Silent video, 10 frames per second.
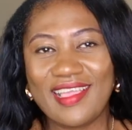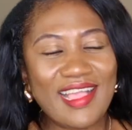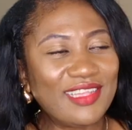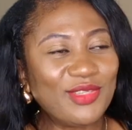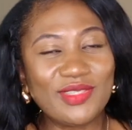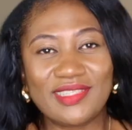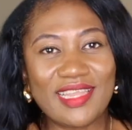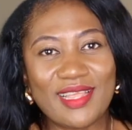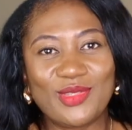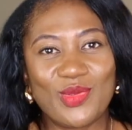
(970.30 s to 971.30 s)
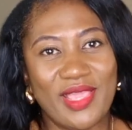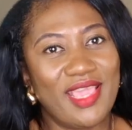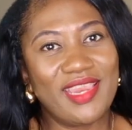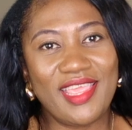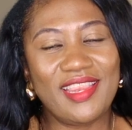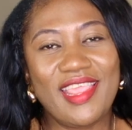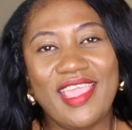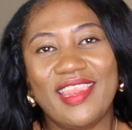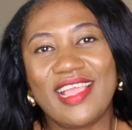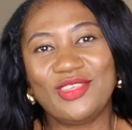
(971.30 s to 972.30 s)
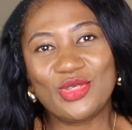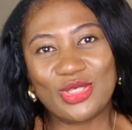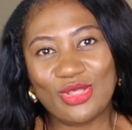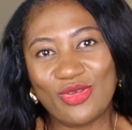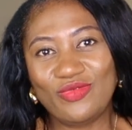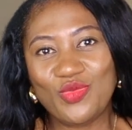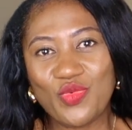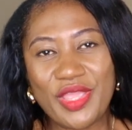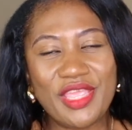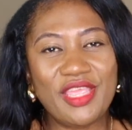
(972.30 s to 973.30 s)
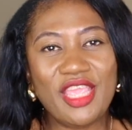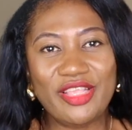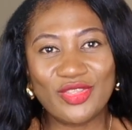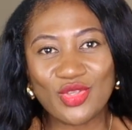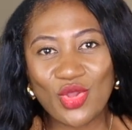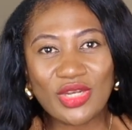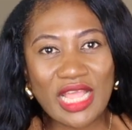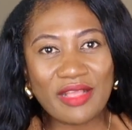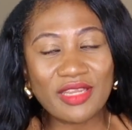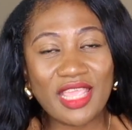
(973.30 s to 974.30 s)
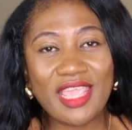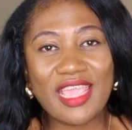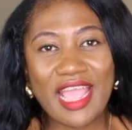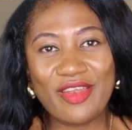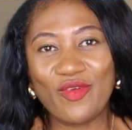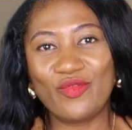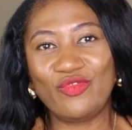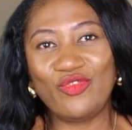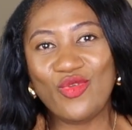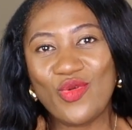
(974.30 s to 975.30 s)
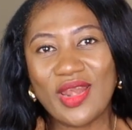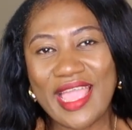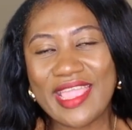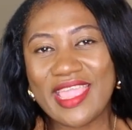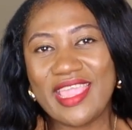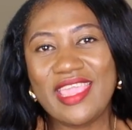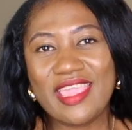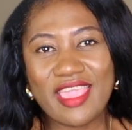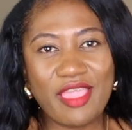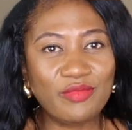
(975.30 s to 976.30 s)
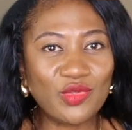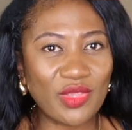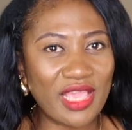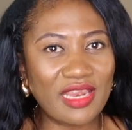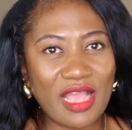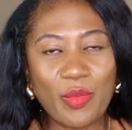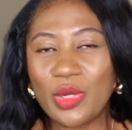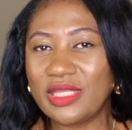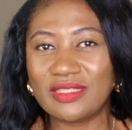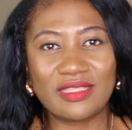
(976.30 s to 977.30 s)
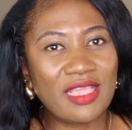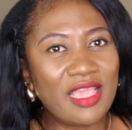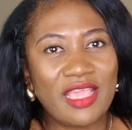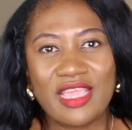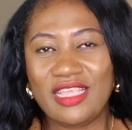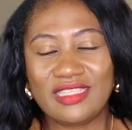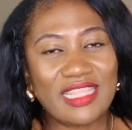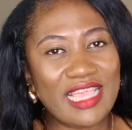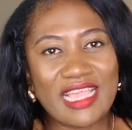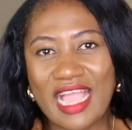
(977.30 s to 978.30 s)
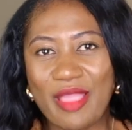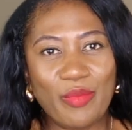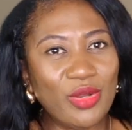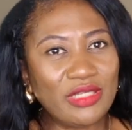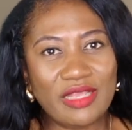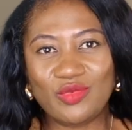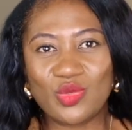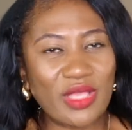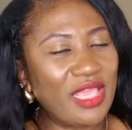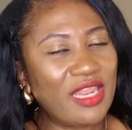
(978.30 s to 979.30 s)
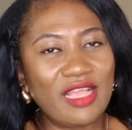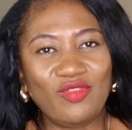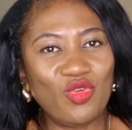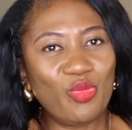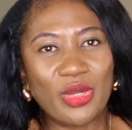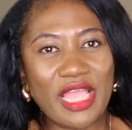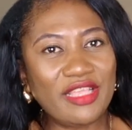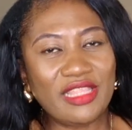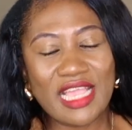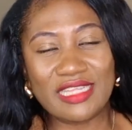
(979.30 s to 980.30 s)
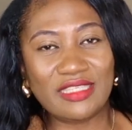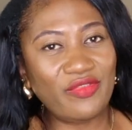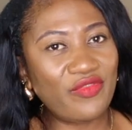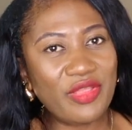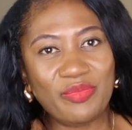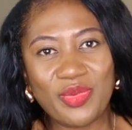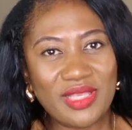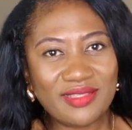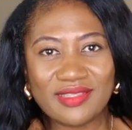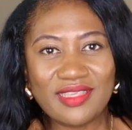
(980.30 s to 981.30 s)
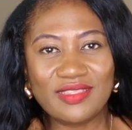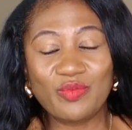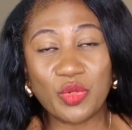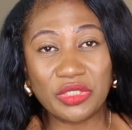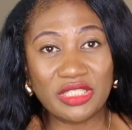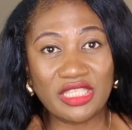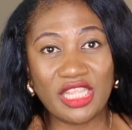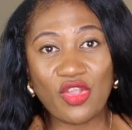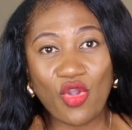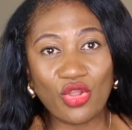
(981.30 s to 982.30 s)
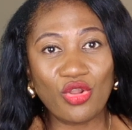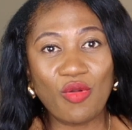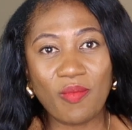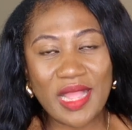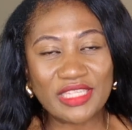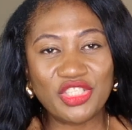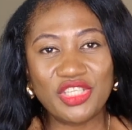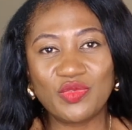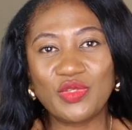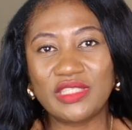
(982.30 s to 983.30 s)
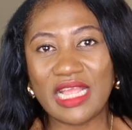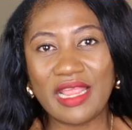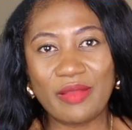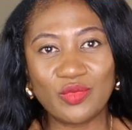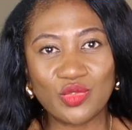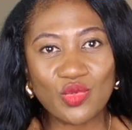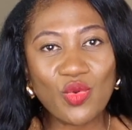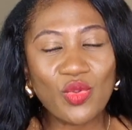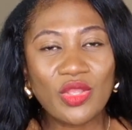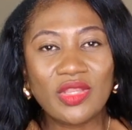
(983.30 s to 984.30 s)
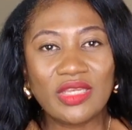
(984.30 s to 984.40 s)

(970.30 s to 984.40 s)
I just decided to get it, and I just love the way it turned out. It kind of looked like it came together, but it's like I bought them together. No, but they are different pieces, but the color matches, which I am so